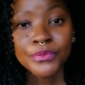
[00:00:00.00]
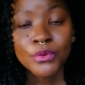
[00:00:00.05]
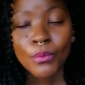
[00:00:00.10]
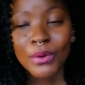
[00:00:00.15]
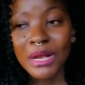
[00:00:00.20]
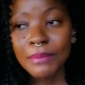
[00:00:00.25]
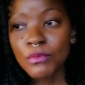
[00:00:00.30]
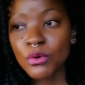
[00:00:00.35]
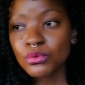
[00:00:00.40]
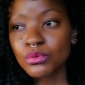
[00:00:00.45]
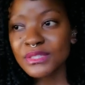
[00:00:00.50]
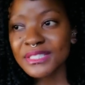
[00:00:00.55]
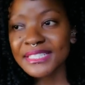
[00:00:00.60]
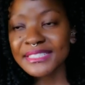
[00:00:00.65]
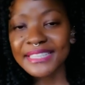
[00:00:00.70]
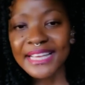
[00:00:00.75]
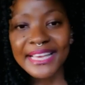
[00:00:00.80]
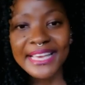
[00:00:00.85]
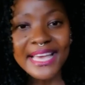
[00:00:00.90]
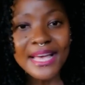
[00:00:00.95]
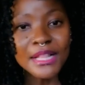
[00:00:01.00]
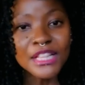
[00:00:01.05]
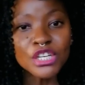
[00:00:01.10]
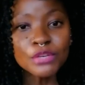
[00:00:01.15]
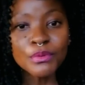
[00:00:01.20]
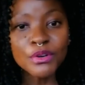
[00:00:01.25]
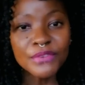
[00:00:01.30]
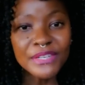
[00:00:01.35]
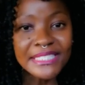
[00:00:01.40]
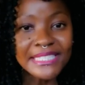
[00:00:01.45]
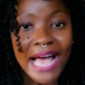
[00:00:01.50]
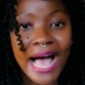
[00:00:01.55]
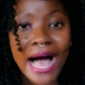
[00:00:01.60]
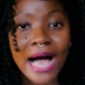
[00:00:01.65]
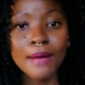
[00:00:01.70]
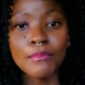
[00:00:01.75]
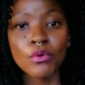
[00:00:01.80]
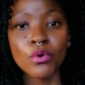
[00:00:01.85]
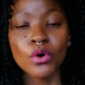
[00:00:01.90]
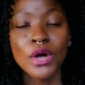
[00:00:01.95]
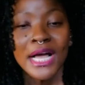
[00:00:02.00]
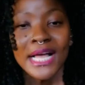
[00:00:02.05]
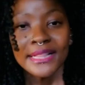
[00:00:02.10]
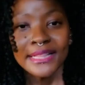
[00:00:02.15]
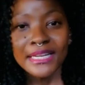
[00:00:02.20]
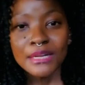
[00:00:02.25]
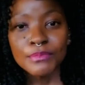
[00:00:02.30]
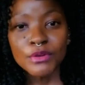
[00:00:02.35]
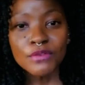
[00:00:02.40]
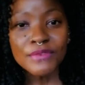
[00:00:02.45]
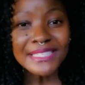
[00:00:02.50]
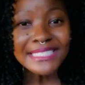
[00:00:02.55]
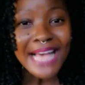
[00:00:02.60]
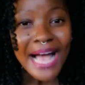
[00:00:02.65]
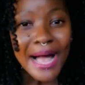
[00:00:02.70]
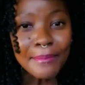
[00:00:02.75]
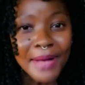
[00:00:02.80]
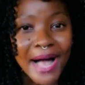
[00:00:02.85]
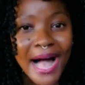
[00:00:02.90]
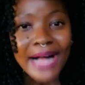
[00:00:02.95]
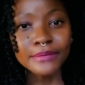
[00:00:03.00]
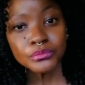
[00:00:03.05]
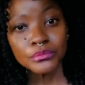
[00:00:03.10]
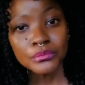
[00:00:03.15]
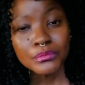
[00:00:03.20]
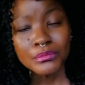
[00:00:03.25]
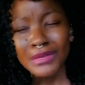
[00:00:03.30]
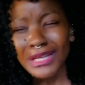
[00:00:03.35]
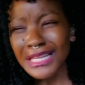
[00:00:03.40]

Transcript: When I'm doing a little bit of a tabo, a little bit of a tabang,